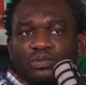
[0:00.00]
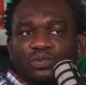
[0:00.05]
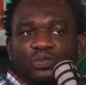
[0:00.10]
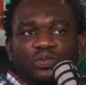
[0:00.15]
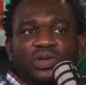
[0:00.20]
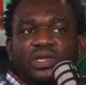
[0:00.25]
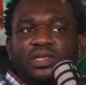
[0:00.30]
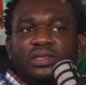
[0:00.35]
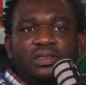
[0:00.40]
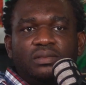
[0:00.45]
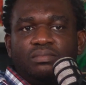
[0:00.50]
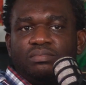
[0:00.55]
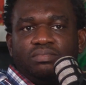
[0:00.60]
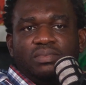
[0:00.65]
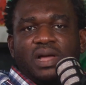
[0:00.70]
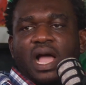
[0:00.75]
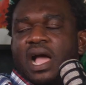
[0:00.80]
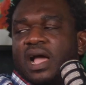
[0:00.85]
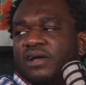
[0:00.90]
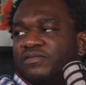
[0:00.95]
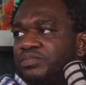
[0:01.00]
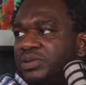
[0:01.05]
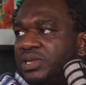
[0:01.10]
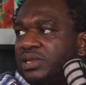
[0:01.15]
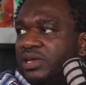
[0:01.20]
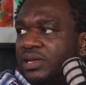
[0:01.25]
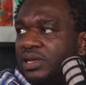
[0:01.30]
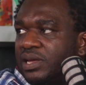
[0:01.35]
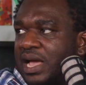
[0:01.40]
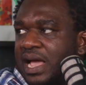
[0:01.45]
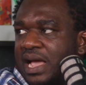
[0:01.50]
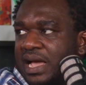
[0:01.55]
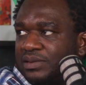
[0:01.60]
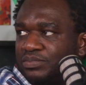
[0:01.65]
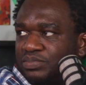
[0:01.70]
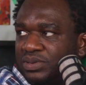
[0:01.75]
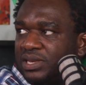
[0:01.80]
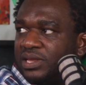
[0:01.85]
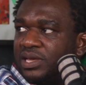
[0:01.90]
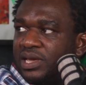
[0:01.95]
I had
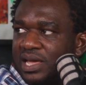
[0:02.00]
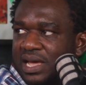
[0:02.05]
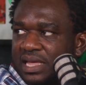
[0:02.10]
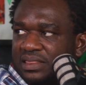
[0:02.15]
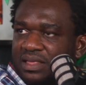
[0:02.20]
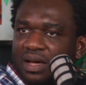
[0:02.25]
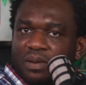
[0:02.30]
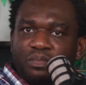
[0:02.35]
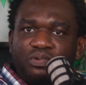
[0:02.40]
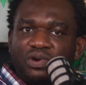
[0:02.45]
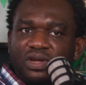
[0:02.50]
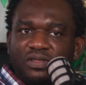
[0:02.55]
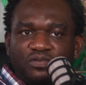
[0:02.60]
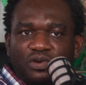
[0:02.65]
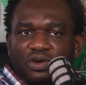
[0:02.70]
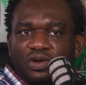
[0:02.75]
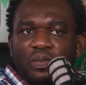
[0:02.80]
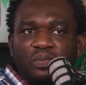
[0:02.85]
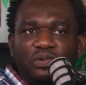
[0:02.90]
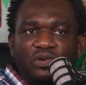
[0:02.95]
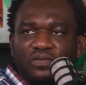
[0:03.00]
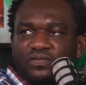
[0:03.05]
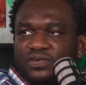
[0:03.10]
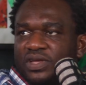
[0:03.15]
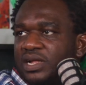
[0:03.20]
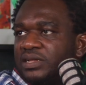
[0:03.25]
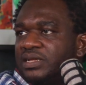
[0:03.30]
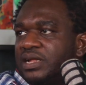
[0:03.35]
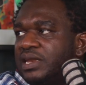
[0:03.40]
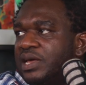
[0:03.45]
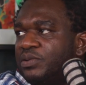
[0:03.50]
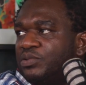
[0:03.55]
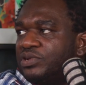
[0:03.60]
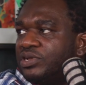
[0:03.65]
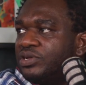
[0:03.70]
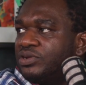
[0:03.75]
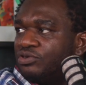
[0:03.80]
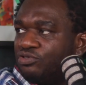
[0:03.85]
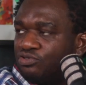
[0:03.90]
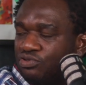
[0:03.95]
been here at that point for a couple of years, and I was
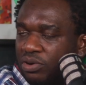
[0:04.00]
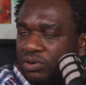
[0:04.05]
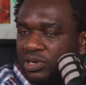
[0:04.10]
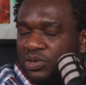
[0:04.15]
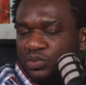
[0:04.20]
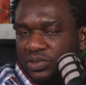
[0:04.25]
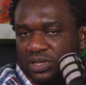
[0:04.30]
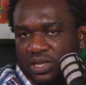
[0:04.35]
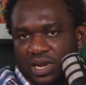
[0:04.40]
struggling with the